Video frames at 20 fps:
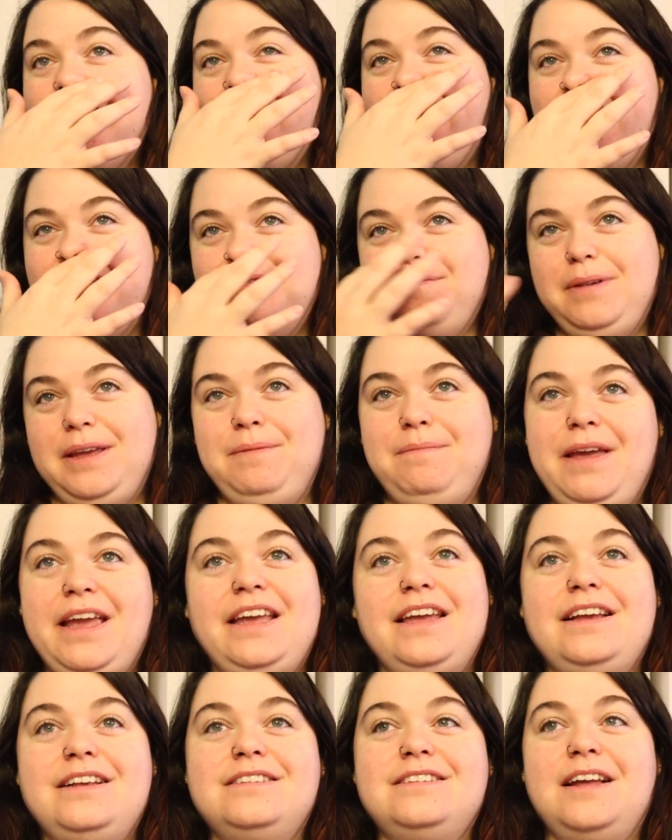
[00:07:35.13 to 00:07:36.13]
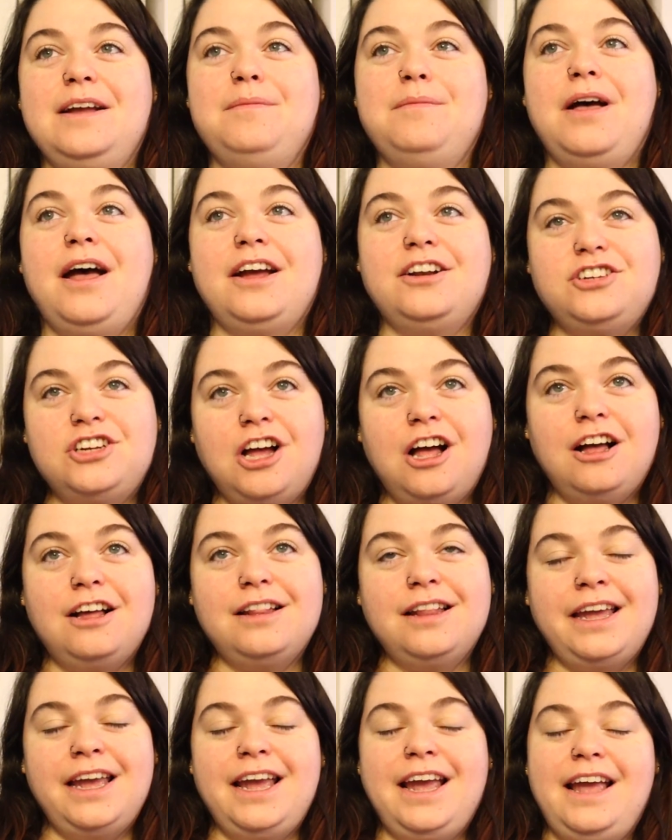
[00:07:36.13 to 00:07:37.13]
of me making some hot
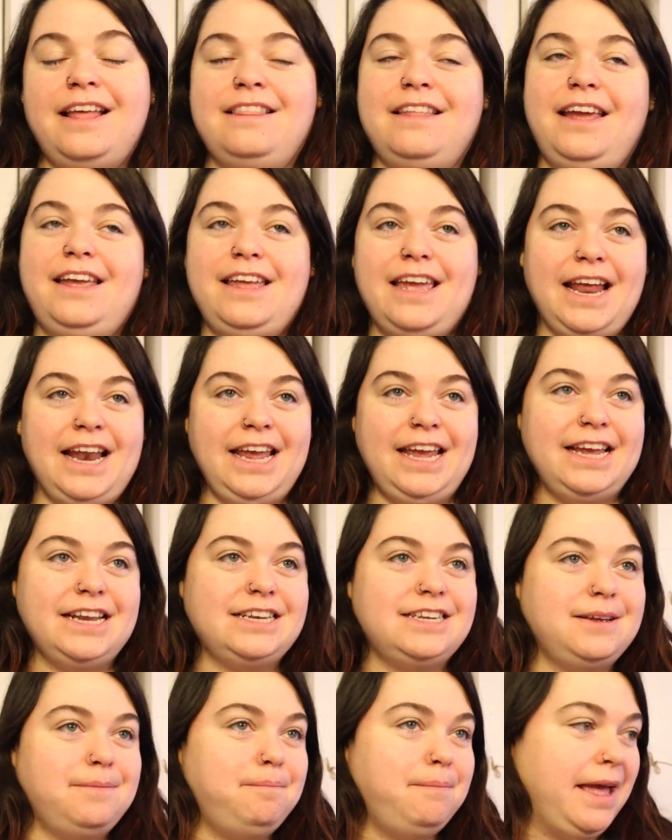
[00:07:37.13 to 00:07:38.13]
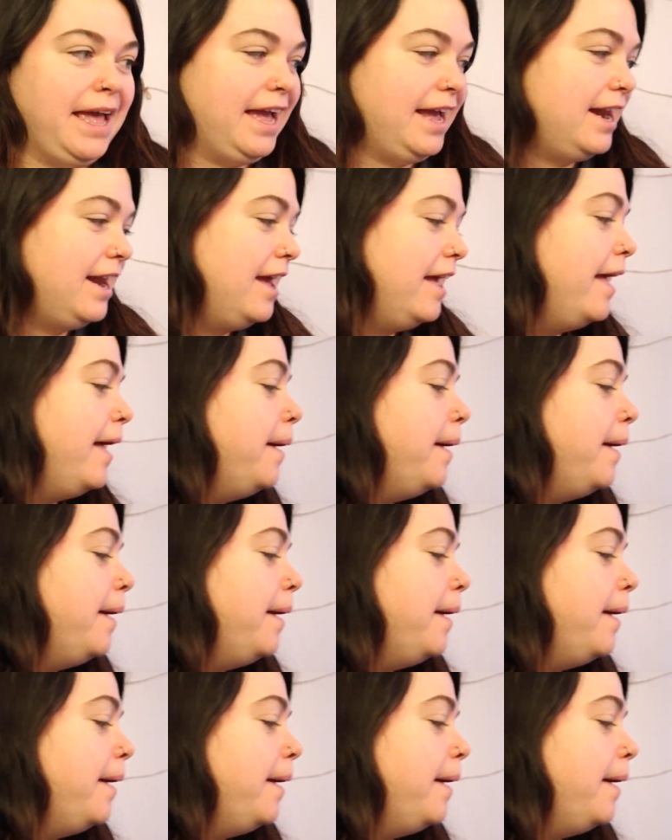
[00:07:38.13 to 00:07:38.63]
chocolate and like getting into bed,